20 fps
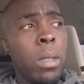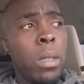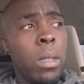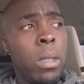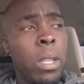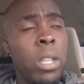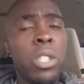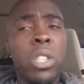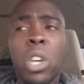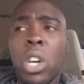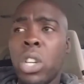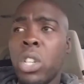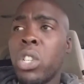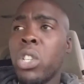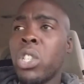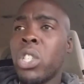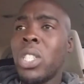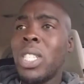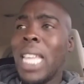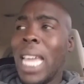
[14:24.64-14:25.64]
just
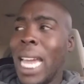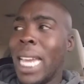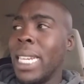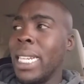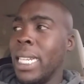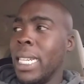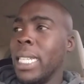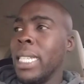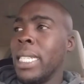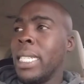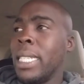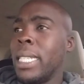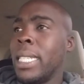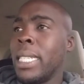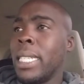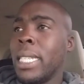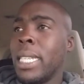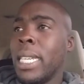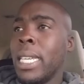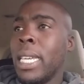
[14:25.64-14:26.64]
understand this.
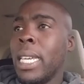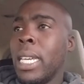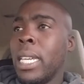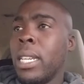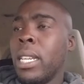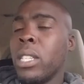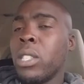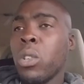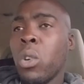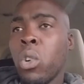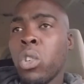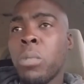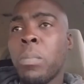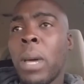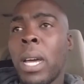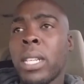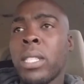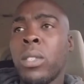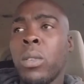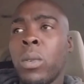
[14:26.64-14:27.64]
This goes
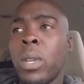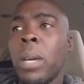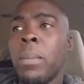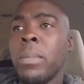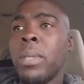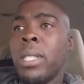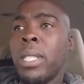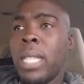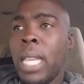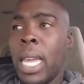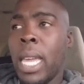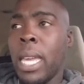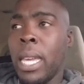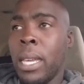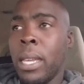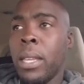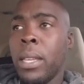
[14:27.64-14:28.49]
back to what I'm saying.